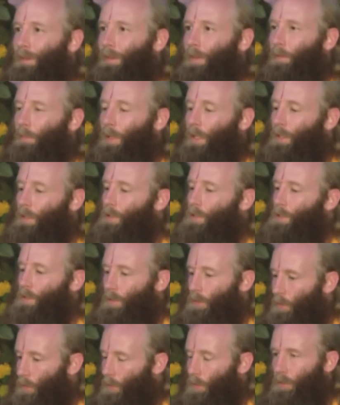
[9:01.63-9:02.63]
It
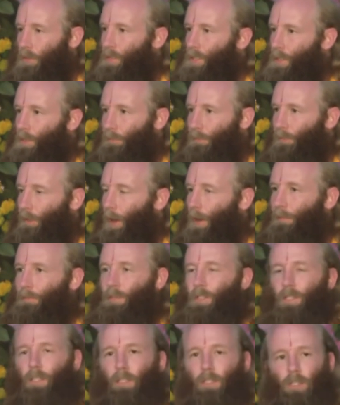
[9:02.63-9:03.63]
means you're 5,
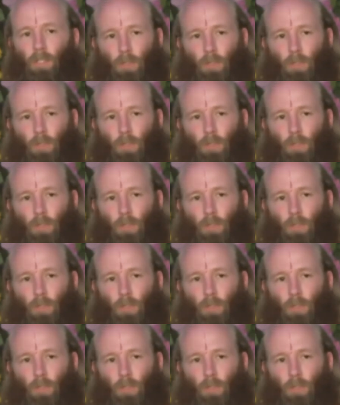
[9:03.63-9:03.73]
6